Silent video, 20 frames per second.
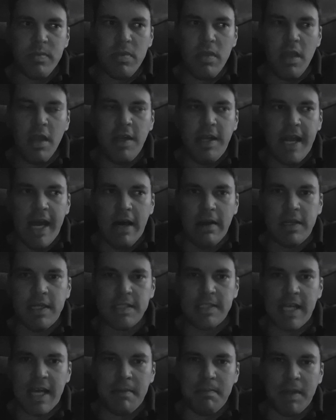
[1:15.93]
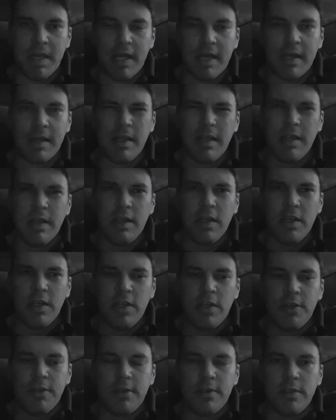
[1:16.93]
Now, does that mean
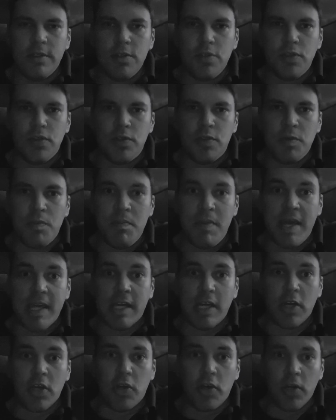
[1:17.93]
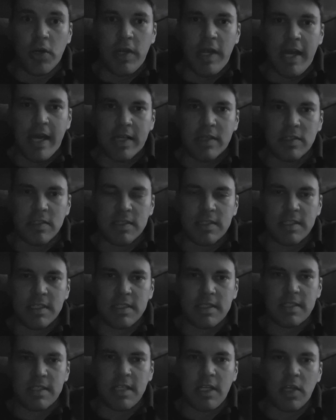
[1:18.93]
to make a good
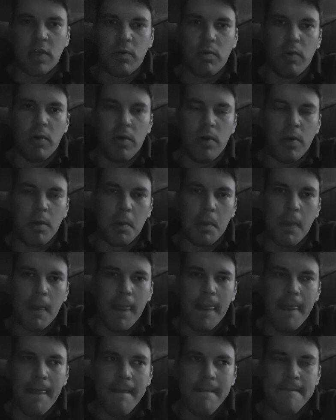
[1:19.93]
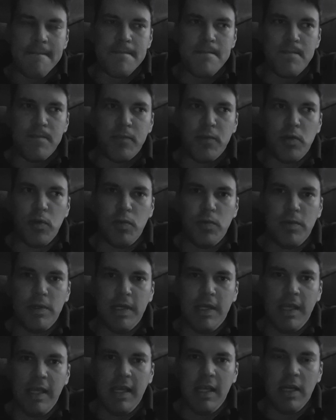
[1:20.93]
Exorcist sequel, you
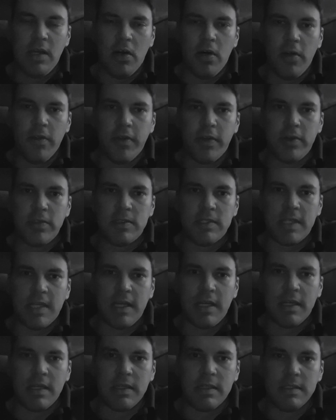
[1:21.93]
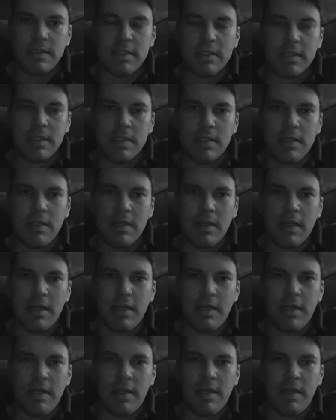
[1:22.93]
need all those things?
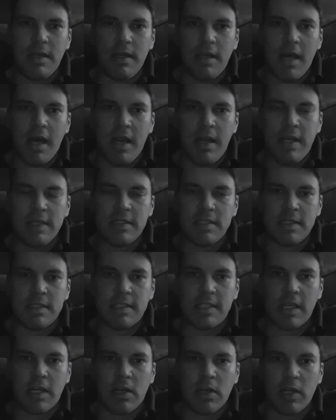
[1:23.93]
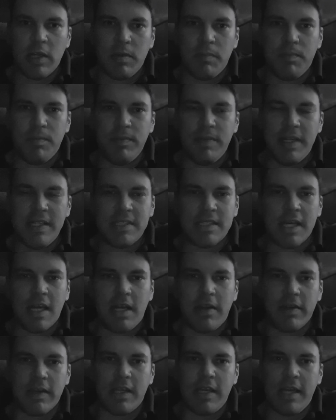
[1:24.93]
Not necessarily. It's kind
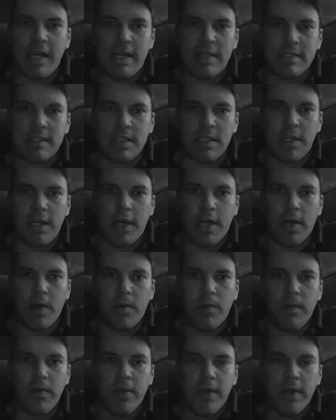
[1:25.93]
of like yes and no.